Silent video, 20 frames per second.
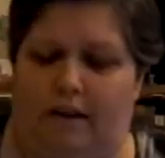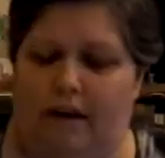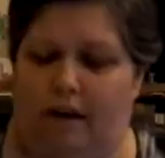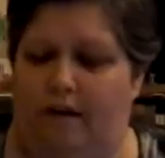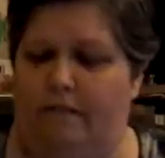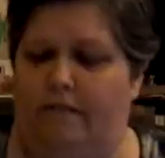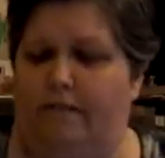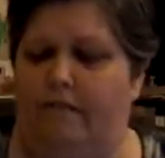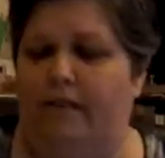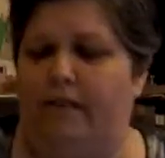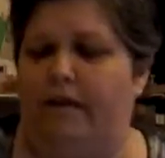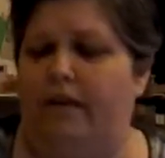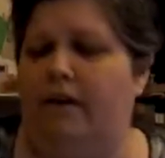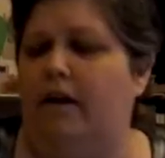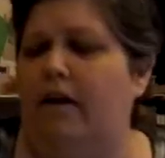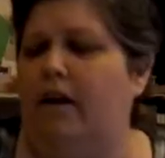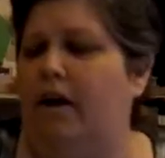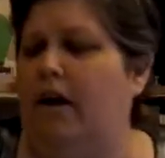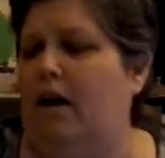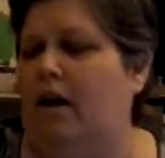love
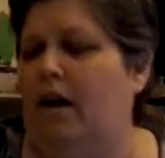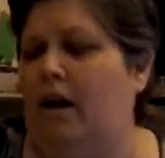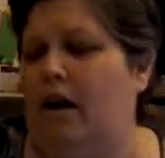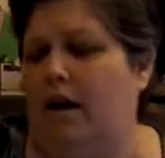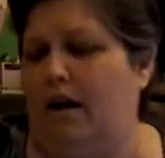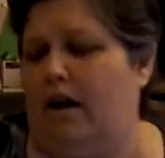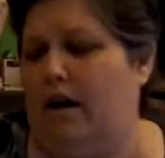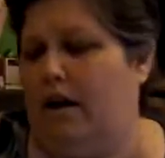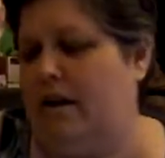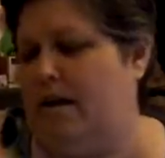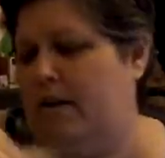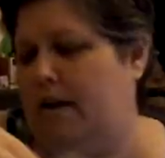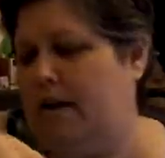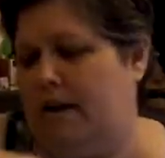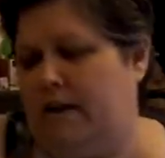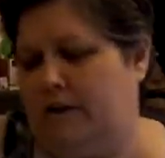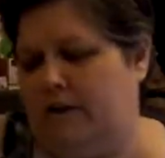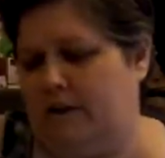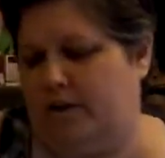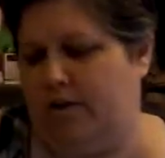uh,
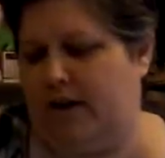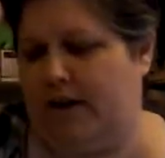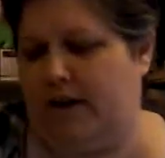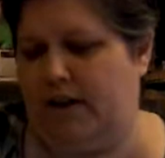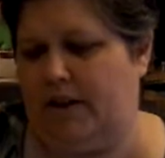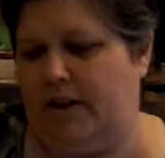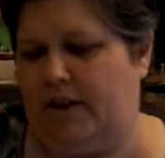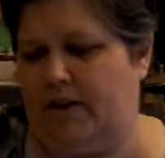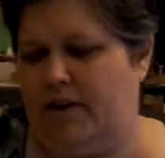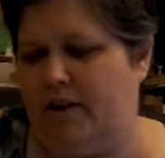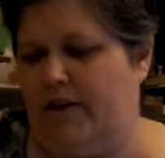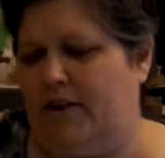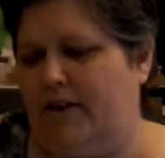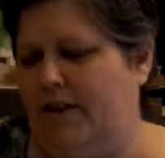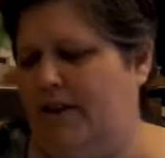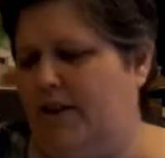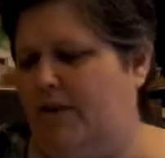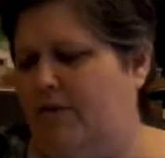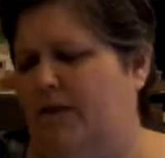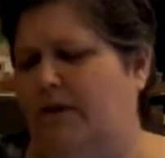illustrated dictionaries.
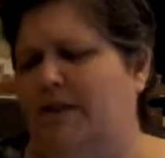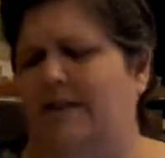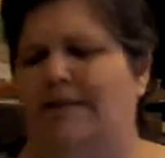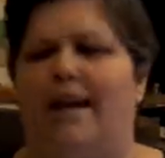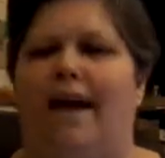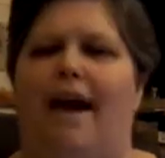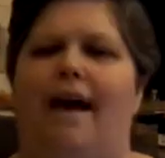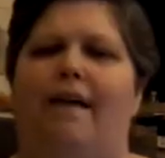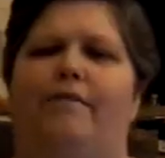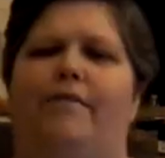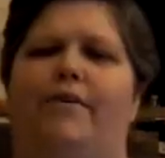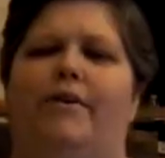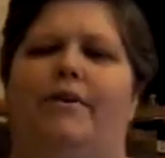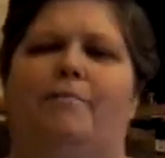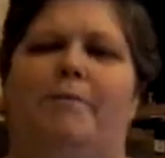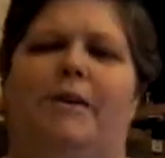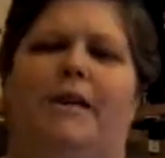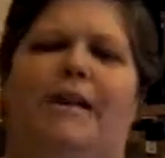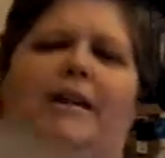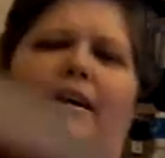And this one doesn't have very
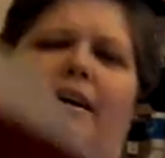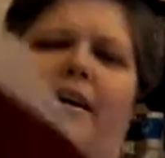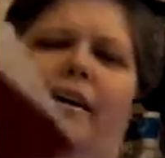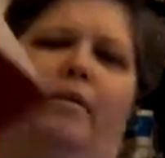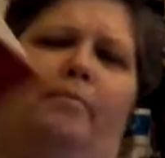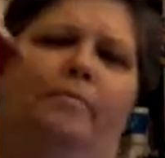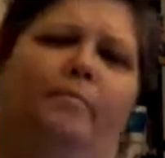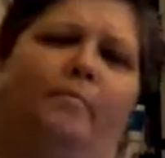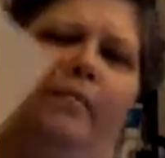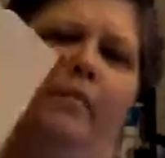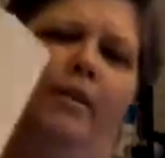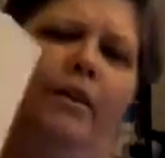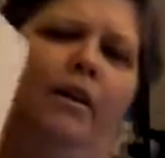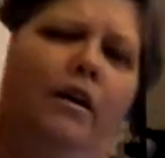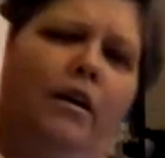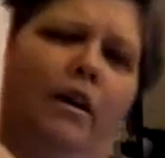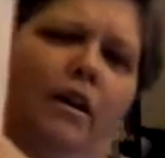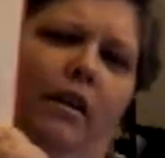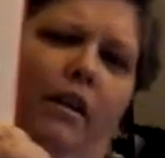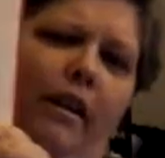many. Um,
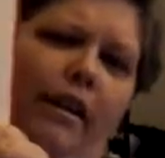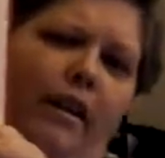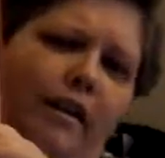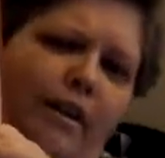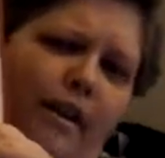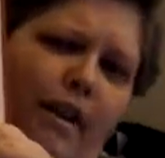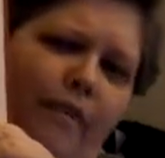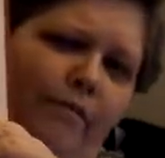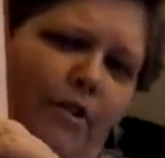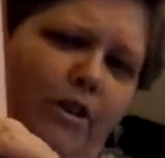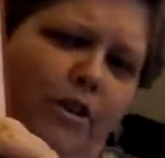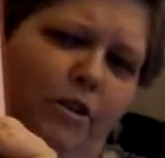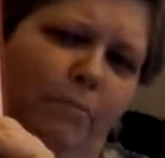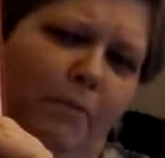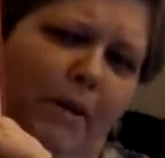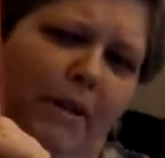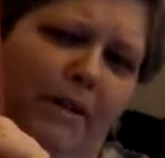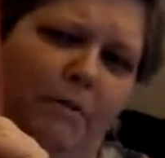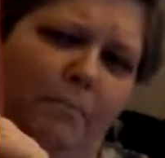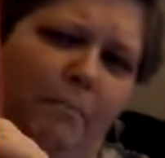like on every
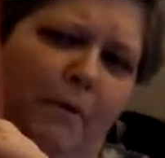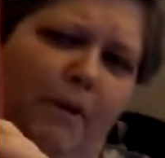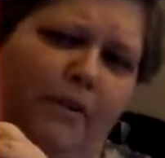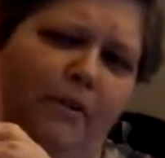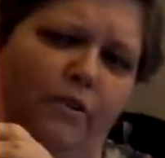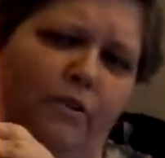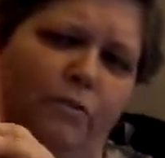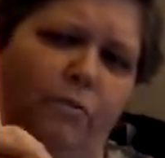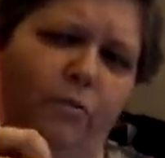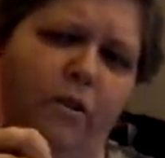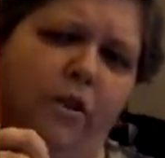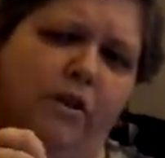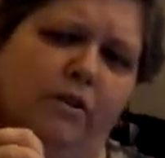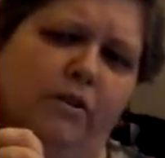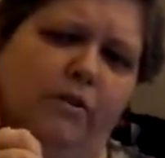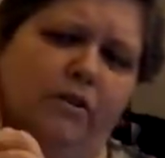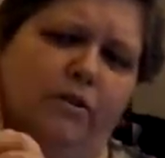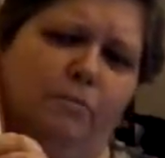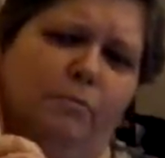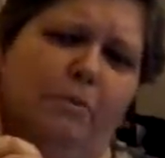two-page spread, there's one
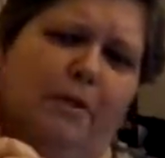or two